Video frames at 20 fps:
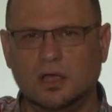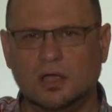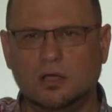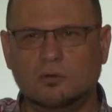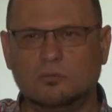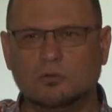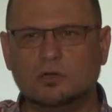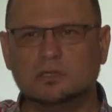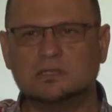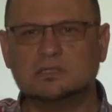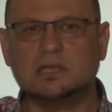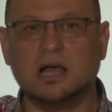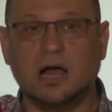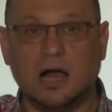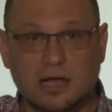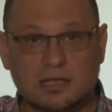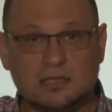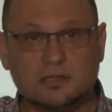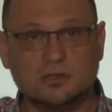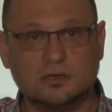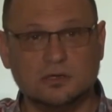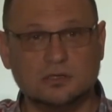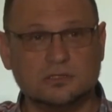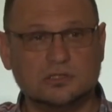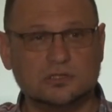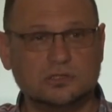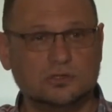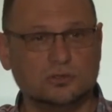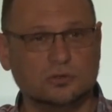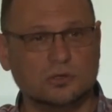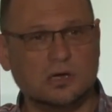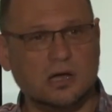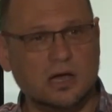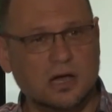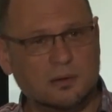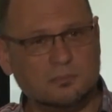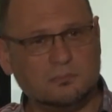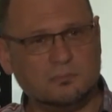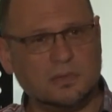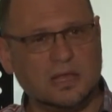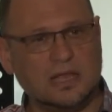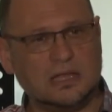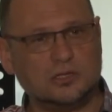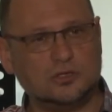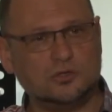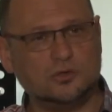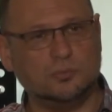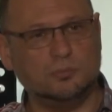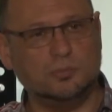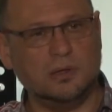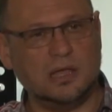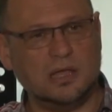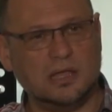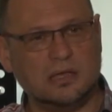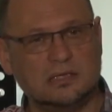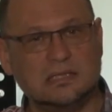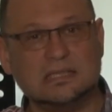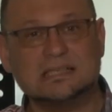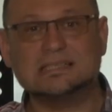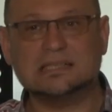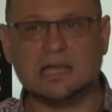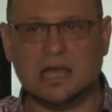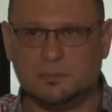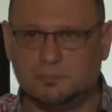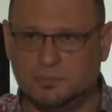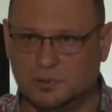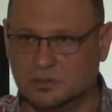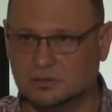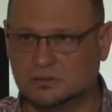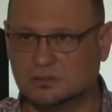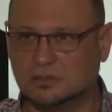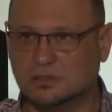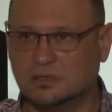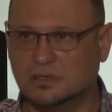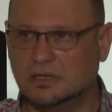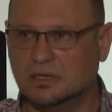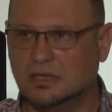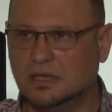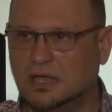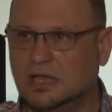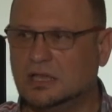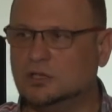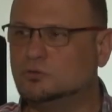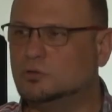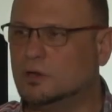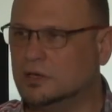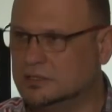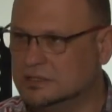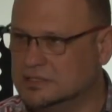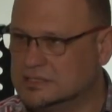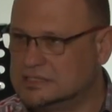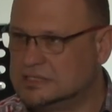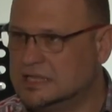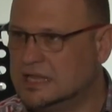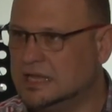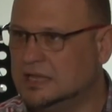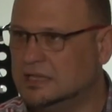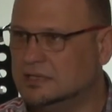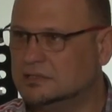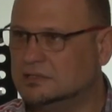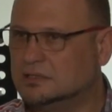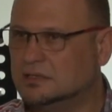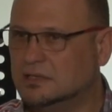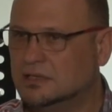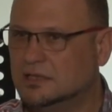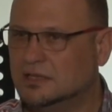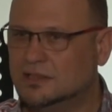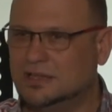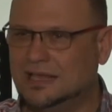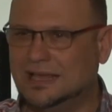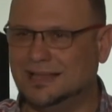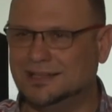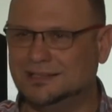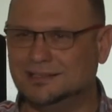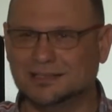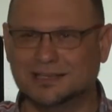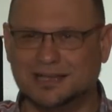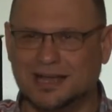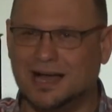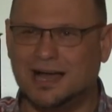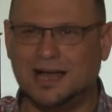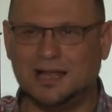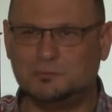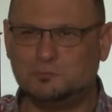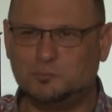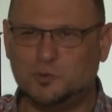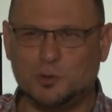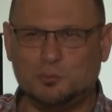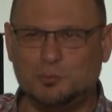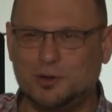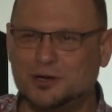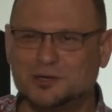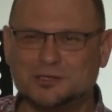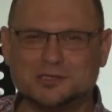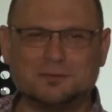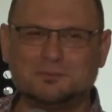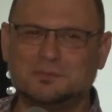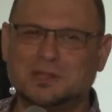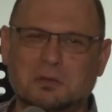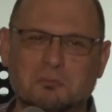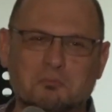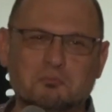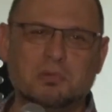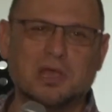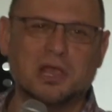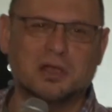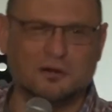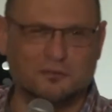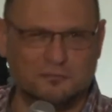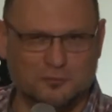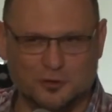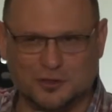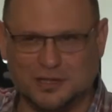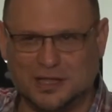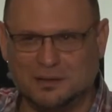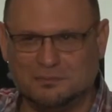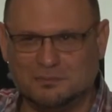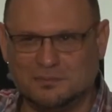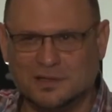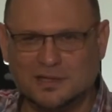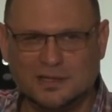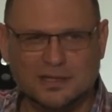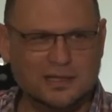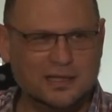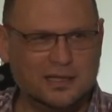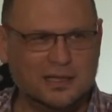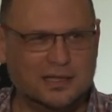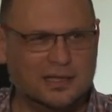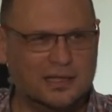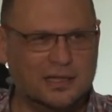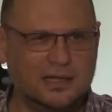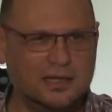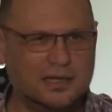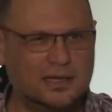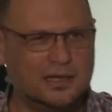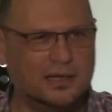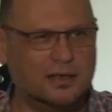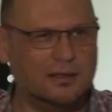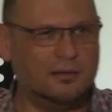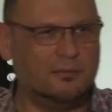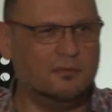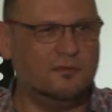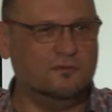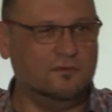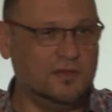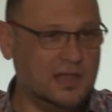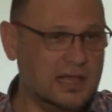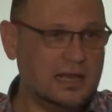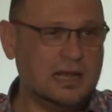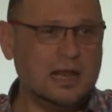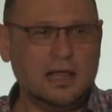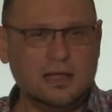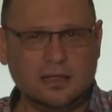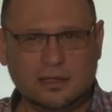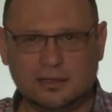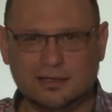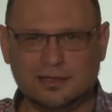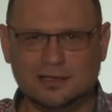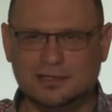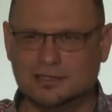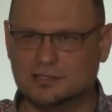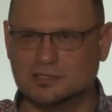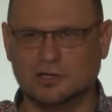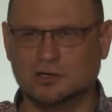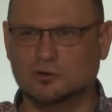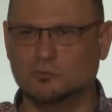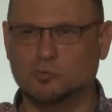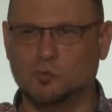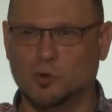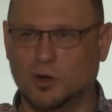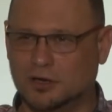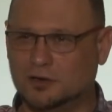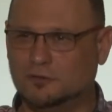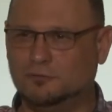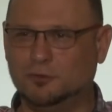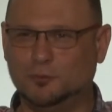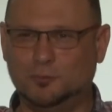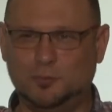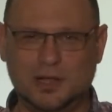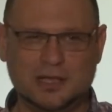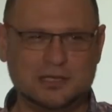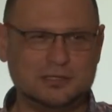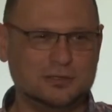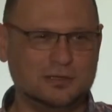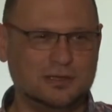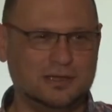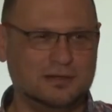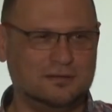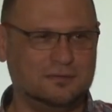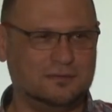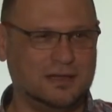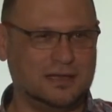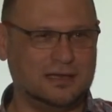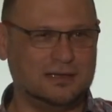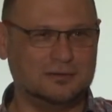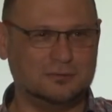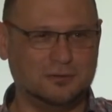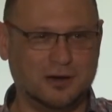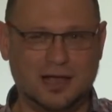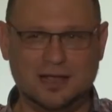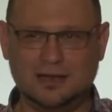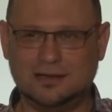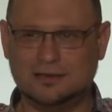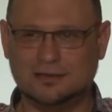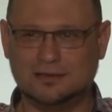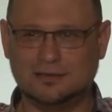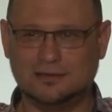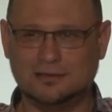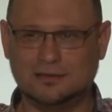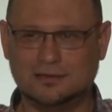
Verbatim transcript: He wants others to come and to be discipled and to understand that God prepares something bigger for them. Vienna, it's a wonderful place to live in, right?